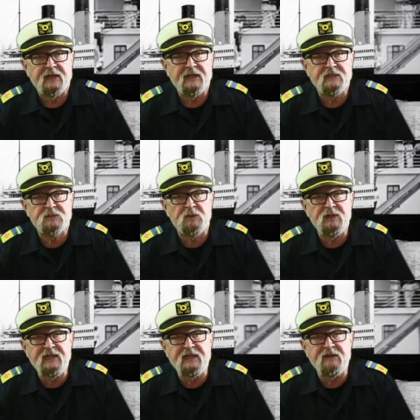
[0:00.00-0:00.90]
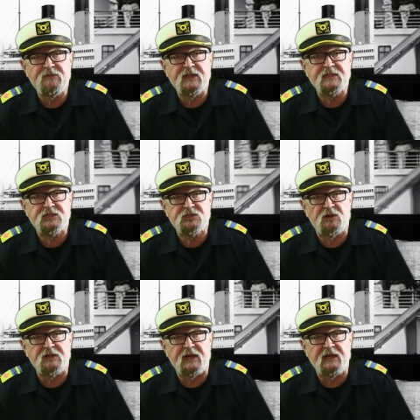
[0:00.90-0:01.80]
It is believed that it
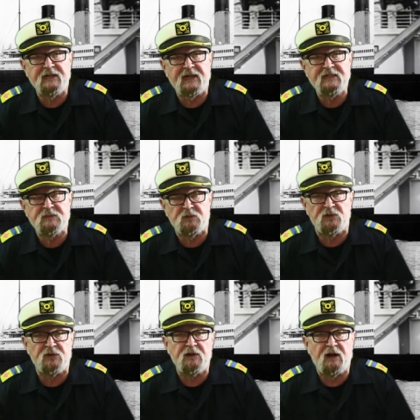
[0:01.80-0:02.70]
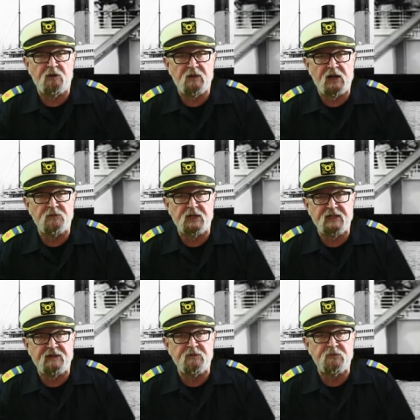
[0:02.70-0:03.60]
struck an iceberg around
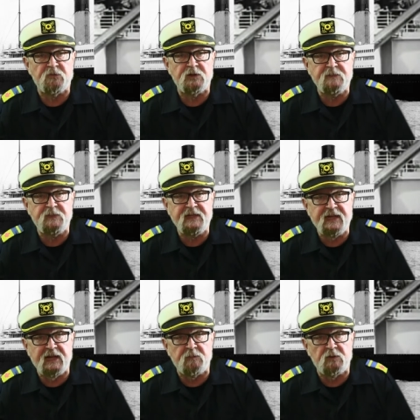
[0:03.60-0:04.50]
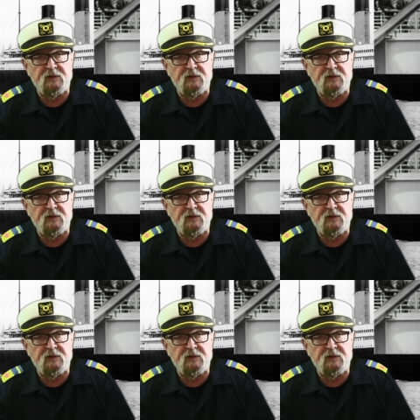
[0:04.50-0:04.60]
11:40 p.m.